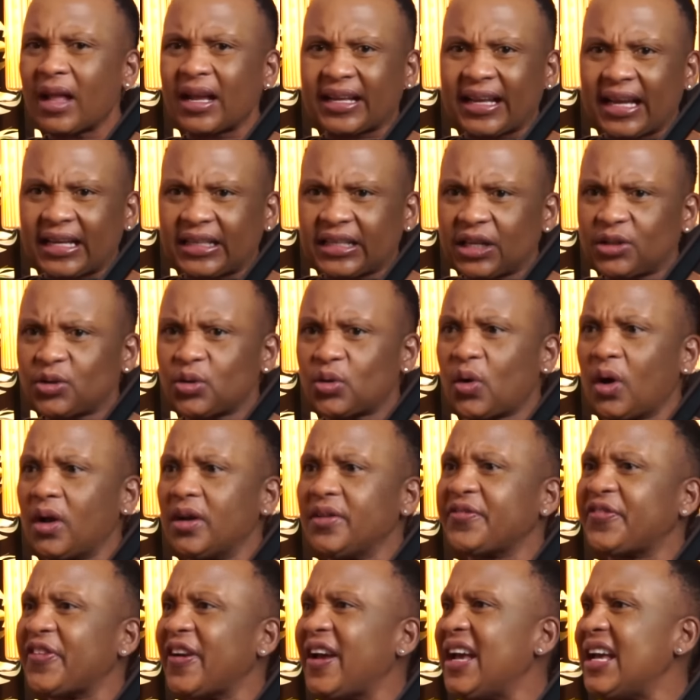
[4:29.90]
Get her to
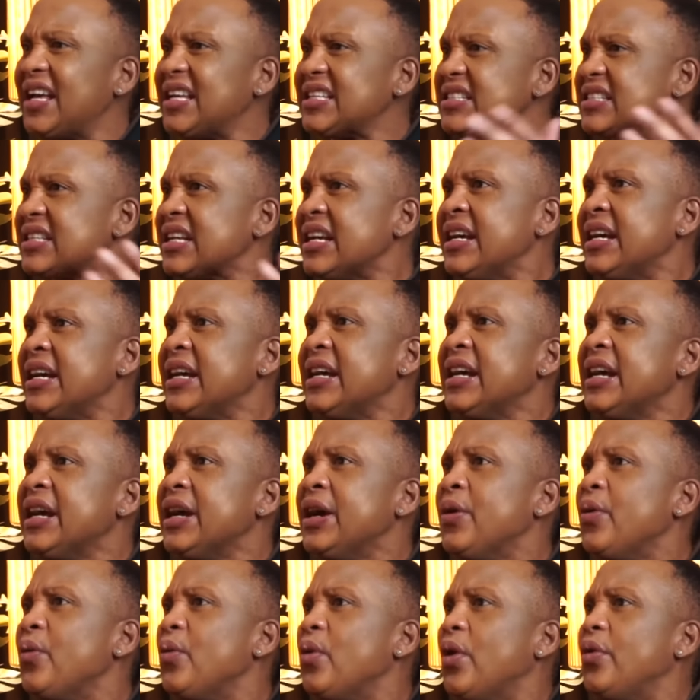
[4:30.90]
confess.
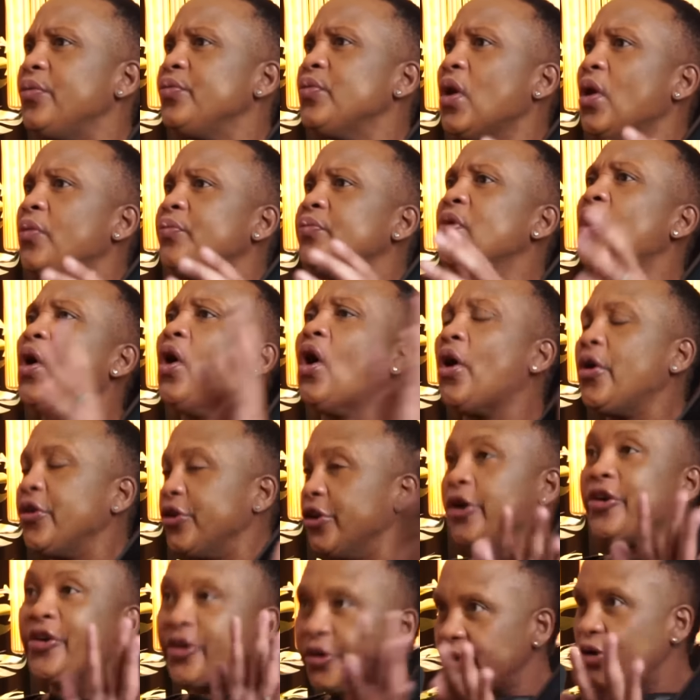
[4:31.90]
Oh
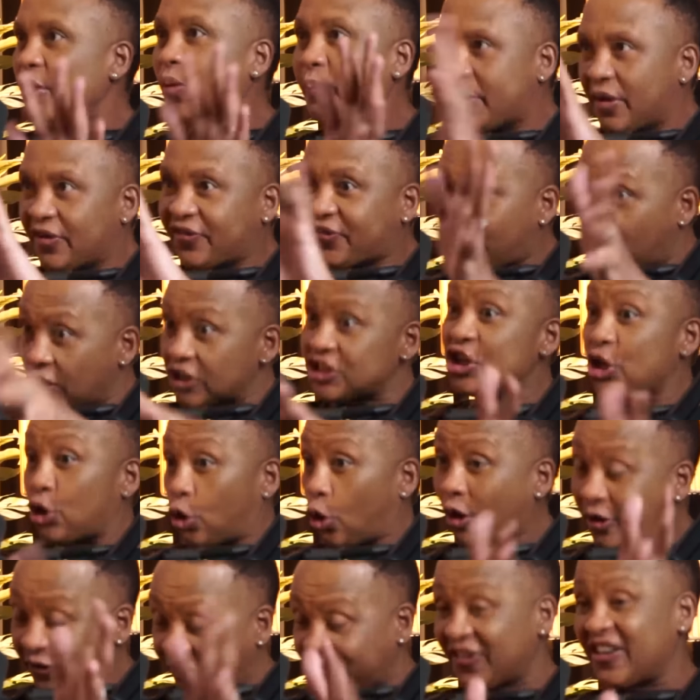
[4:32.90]
no! Before she
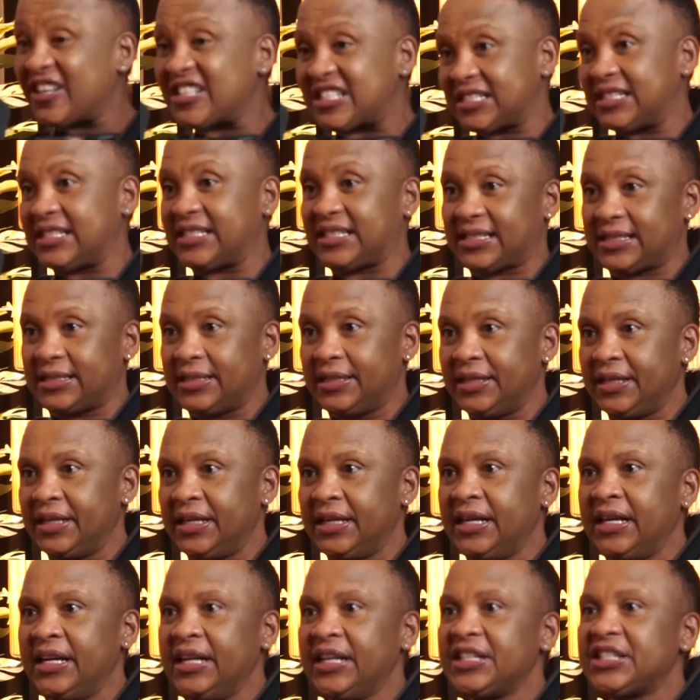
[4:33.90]
confesses,
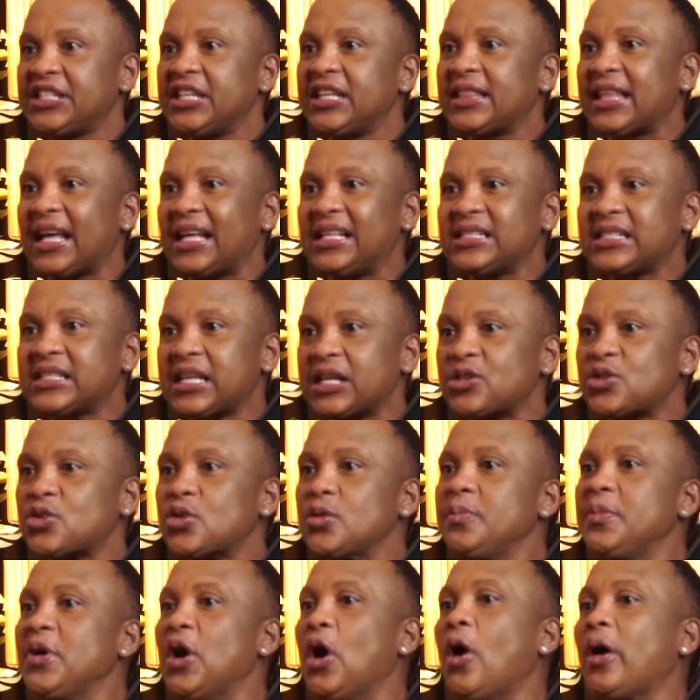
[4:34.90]
she then says to
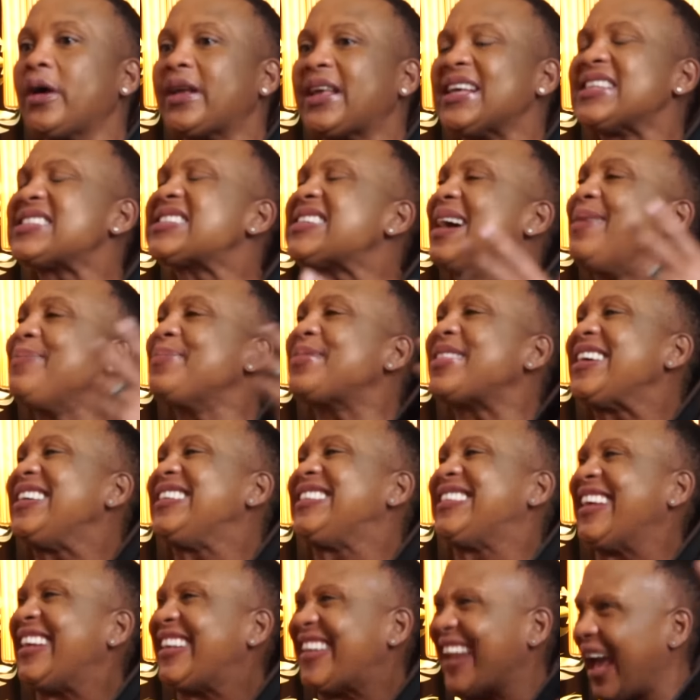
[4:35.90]
me, "Okay, something
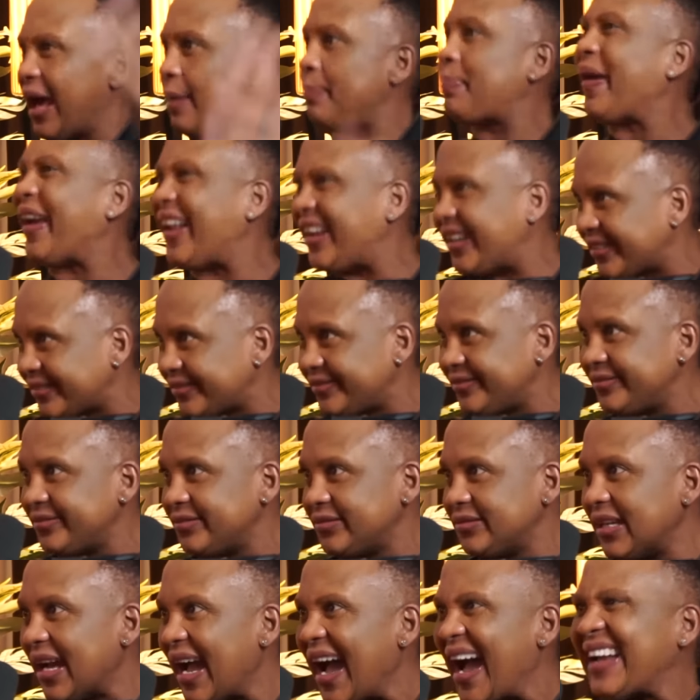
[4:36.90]
did happen.
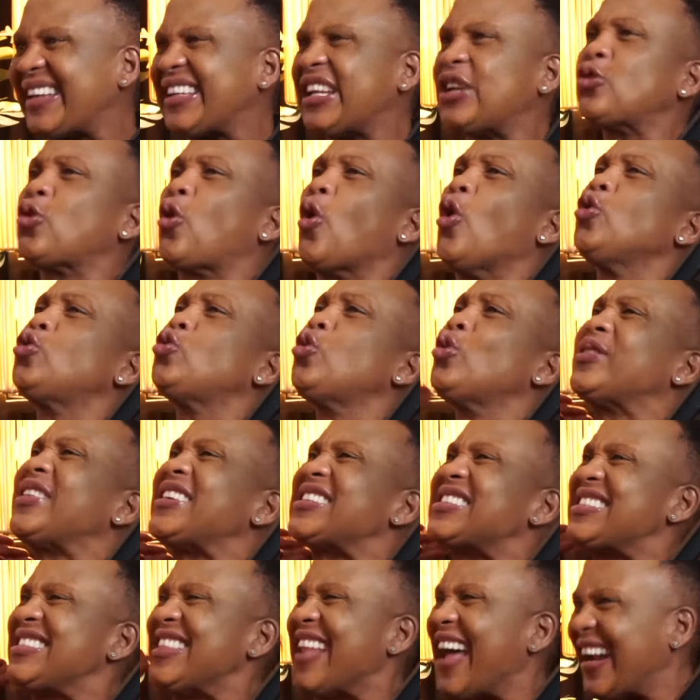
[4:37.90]
I did go to
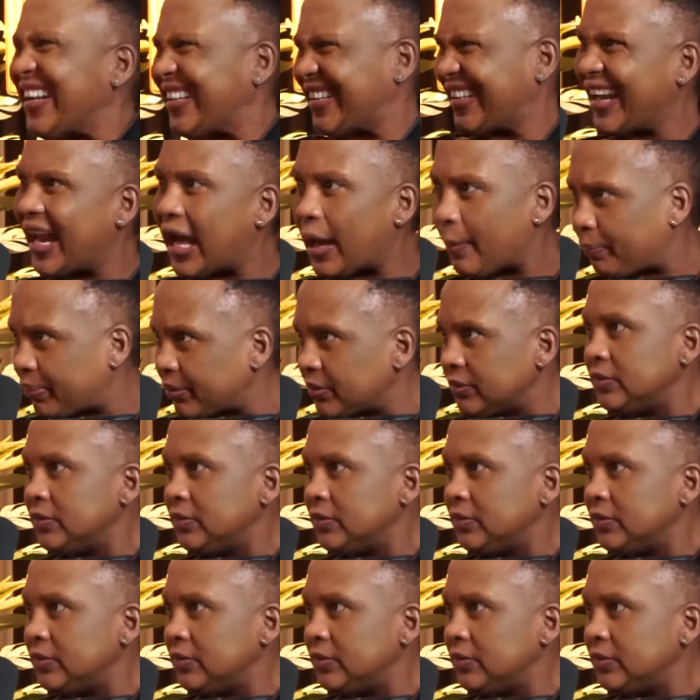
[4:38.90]
this nightclub.